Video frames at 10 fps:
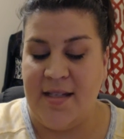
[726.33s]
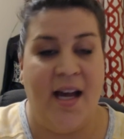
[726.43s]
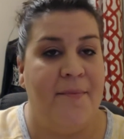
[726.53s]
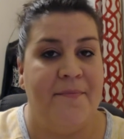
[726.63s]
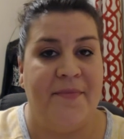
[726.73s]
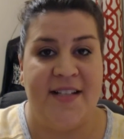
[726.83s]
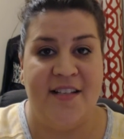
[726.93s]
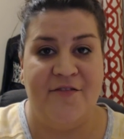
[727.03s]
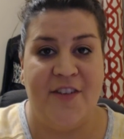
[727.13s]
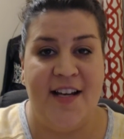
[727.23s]
Yeah,
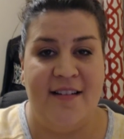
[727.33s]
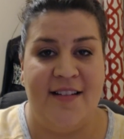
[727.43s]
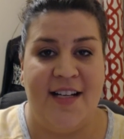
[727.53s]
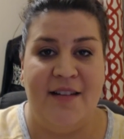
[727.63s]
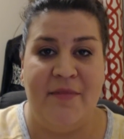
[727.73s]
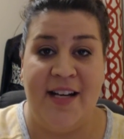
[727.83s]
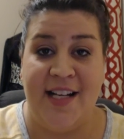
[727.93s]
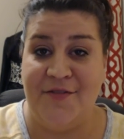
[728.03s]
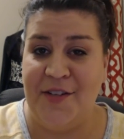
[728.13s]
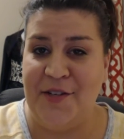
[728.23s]
that's it for now. My
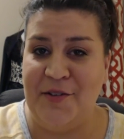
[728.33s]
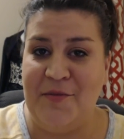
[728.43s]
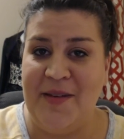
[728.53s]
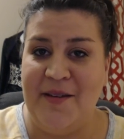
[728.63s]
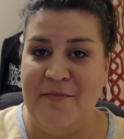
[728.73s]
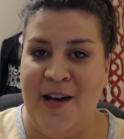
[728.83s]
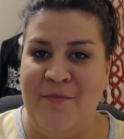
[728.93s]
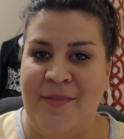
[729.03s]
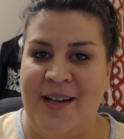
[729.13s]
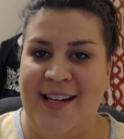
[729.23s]
next video will be
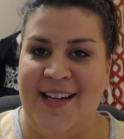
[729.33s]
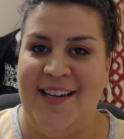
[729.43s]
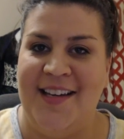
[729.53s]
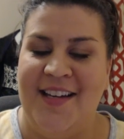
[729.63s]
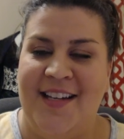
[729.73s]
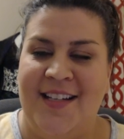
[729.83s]
about my